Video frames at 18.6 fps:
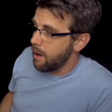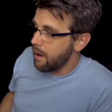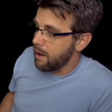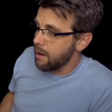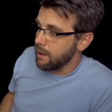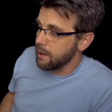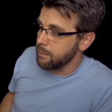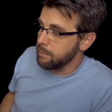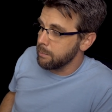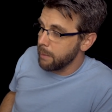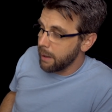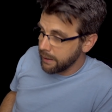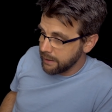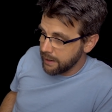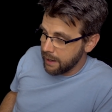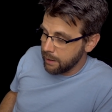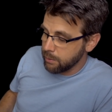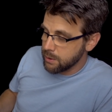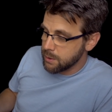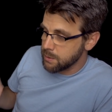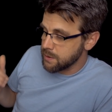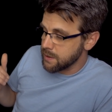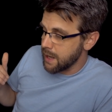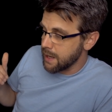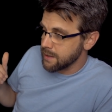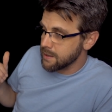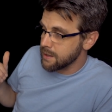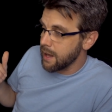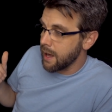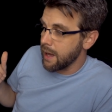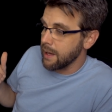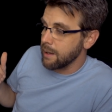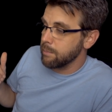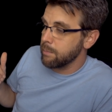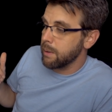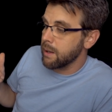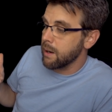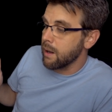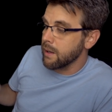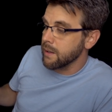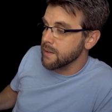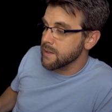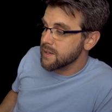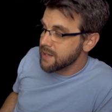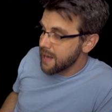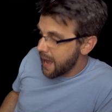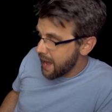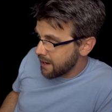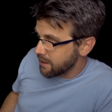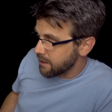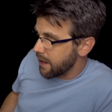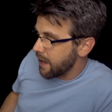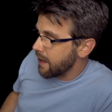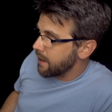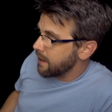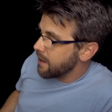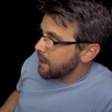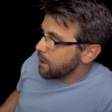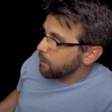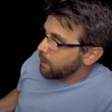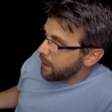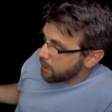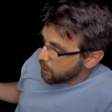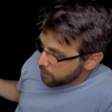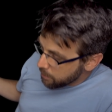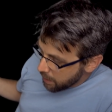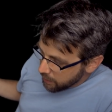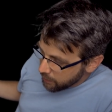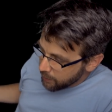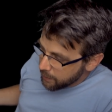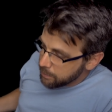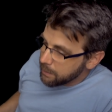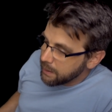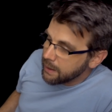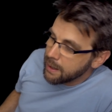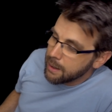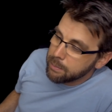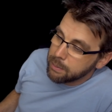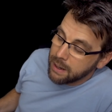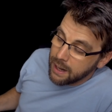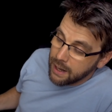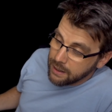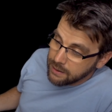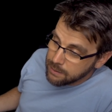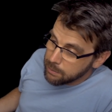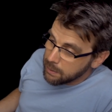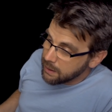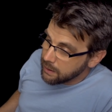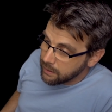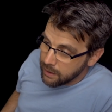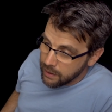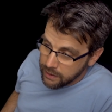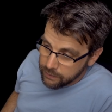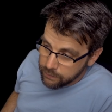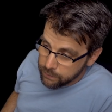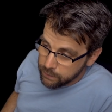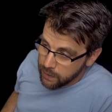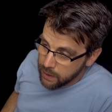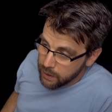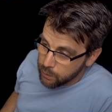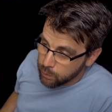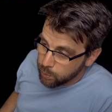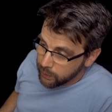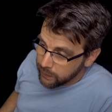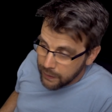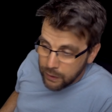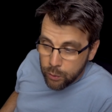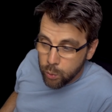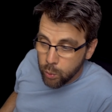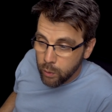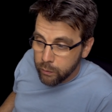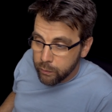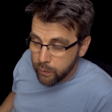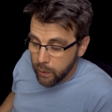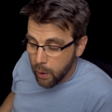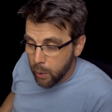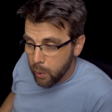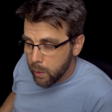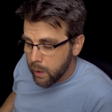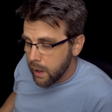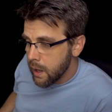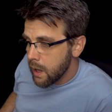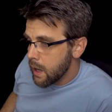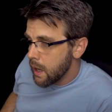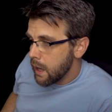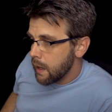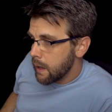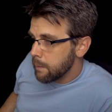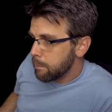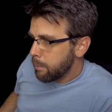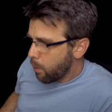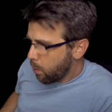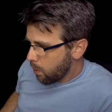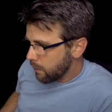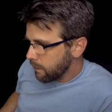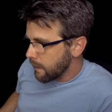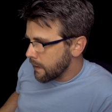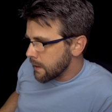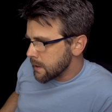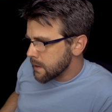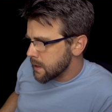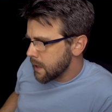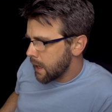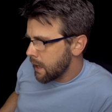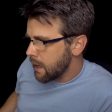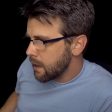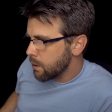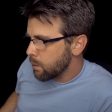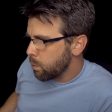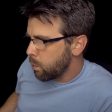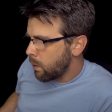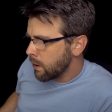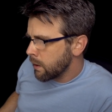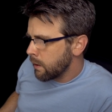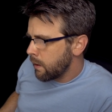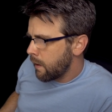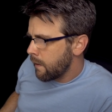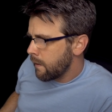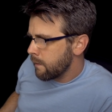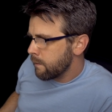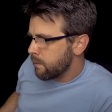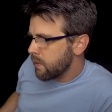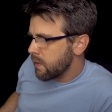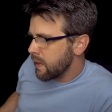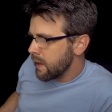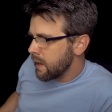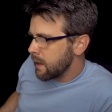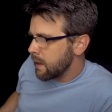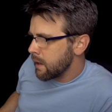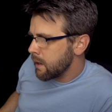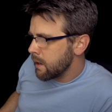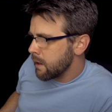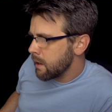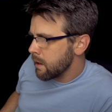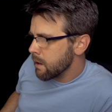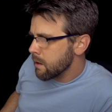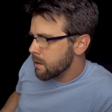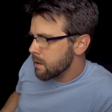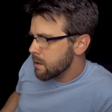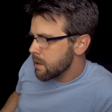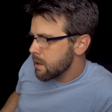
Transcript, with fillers: on Monday, which was last night. But on Saturday, we had our moderate meetup, and I got to meet a lot of uh, really cool folk in Portland. And one of the